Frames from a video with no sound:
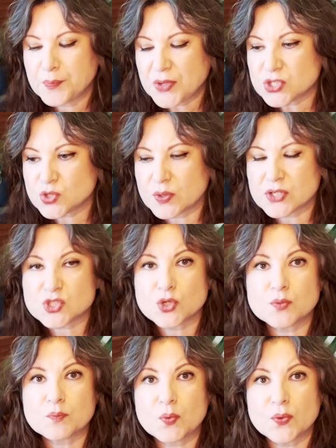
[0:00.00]
So at a
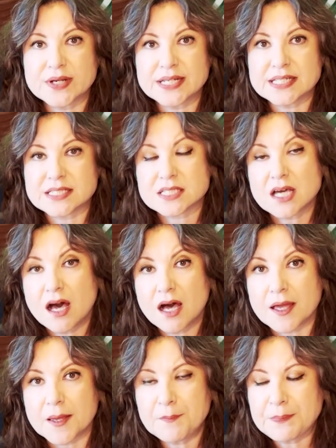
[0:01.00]
certain point in
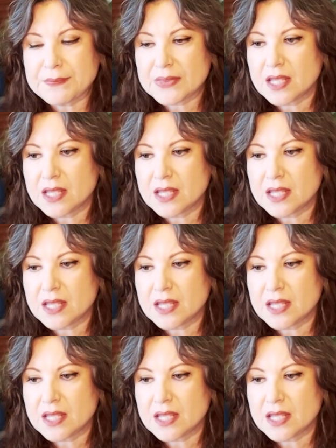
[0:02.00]
time,